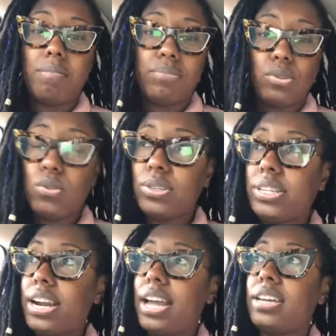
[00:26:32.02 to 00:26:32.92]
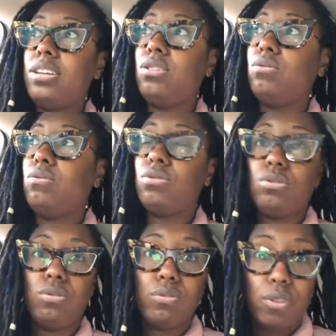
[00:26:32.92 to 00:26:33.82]
tools that I can use
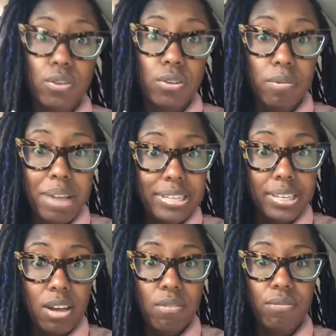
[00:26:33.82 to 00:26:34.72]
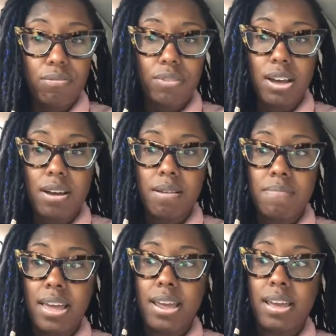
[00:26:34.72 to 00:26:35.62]
to further myself,
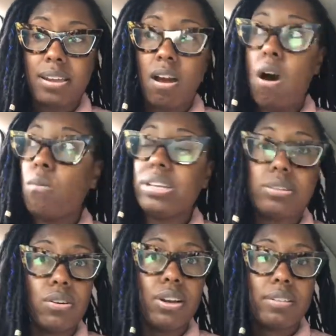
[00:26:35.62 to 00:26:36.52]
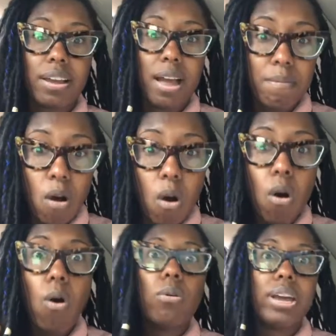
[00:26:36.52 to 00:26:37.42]
and always learning. Like, I'm
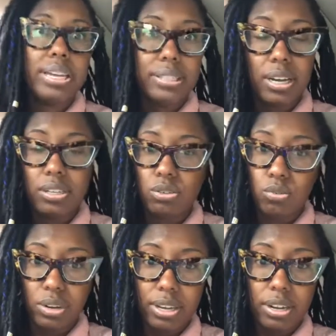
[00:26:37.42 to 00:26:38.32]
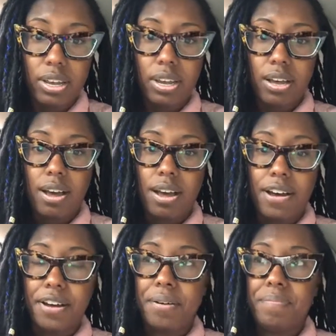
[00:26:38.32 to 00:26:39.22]
always a student.
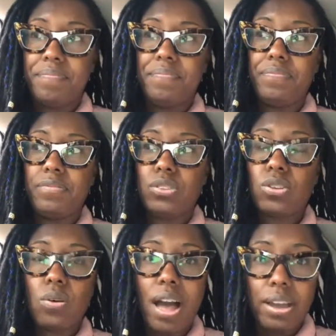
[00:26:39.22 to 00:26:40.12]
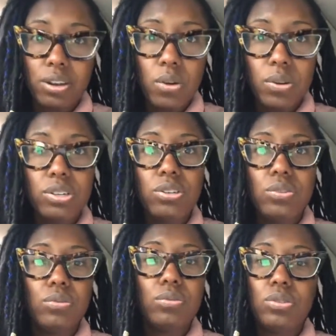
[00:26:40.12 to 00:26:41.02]
So I encourage
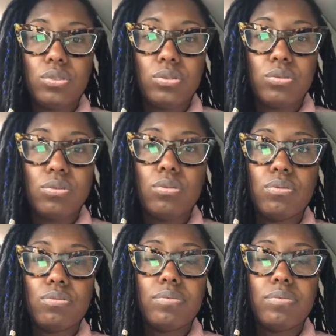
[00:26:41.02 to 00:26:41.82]
you to